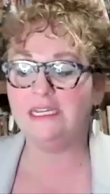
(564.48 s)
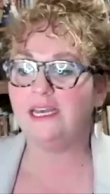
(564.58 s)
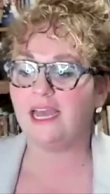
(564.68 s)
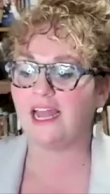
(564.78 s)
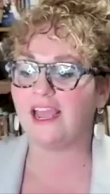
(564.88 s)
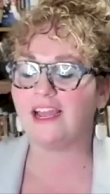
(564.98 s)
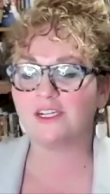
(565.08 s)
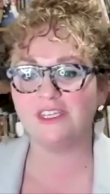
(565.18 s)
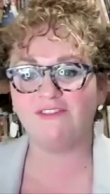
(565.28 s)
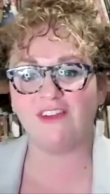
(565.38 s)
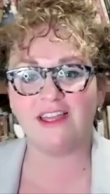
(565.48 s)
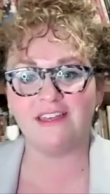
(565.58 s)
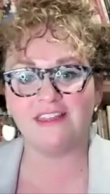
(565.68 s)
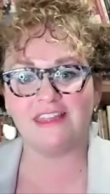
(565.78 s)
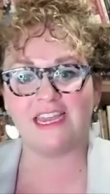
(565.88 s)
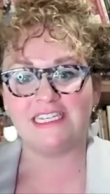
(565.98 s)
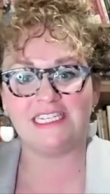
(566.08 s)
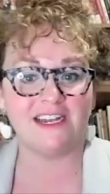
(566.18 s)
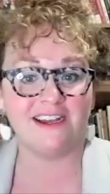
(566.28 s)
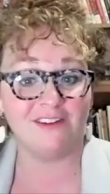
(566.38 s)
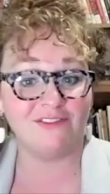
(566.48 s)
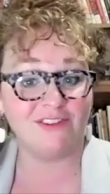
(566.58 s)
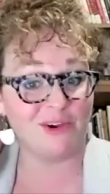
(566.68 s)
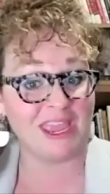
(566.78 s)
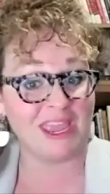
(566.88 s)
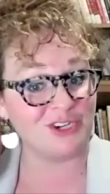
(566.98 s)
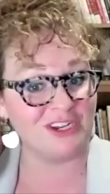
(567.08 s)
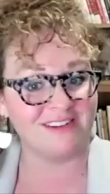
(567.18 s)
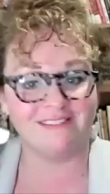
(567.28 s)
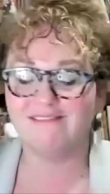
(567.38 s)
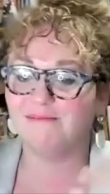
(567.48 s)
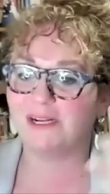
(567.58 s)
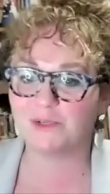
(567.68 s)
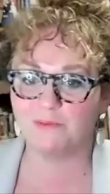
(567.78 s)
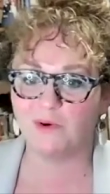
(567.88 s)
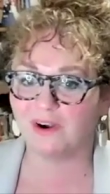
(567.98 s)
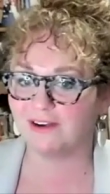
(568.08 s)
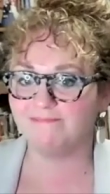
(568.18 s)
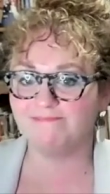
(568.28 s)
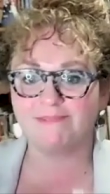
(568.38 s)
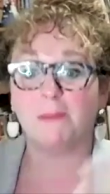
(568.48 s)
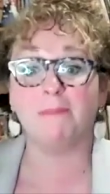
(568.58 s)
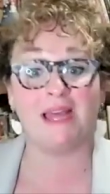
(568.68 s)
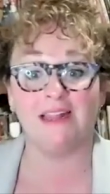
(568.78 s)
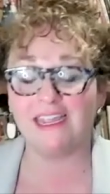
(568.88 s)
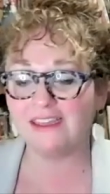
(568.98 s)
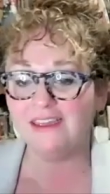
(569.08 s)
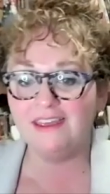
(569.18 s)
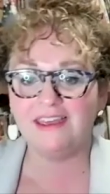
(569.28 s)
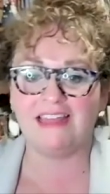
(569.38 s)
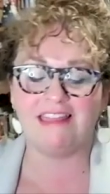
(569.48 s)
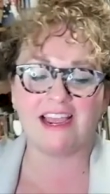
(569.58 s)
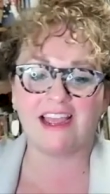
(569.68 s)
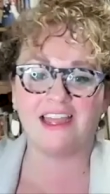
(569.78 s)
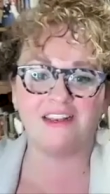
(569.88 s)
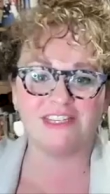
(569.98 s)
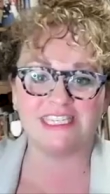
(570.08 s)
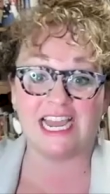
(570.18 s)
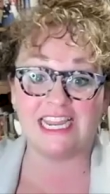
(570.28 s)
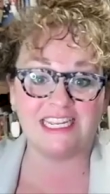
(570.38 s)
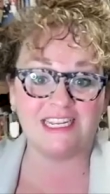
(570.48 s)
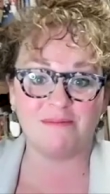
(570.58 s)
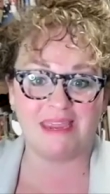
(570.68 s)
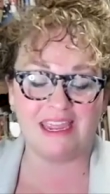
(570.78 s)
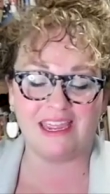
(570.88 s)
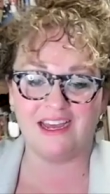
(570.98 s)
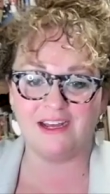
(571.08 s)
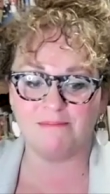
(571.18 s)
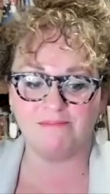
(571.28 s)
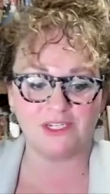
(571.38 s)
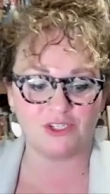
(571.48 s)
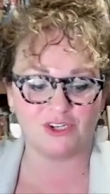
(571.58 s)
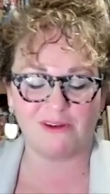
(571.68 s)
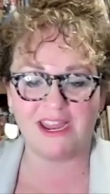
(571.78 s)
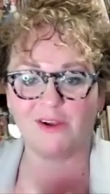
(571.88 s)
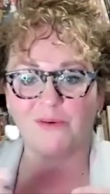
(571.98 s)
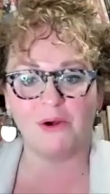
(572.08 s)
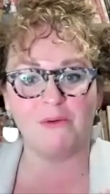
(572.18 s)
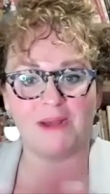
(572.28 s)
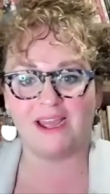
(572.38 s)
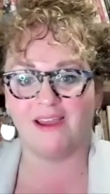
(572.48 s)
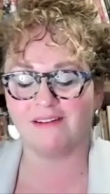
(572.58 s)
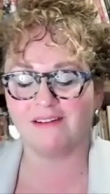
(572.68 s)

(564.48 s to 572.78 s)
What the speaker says: And I actually find the idea of a vocation much more compelling, and that kind of has guided me. There's a great quote by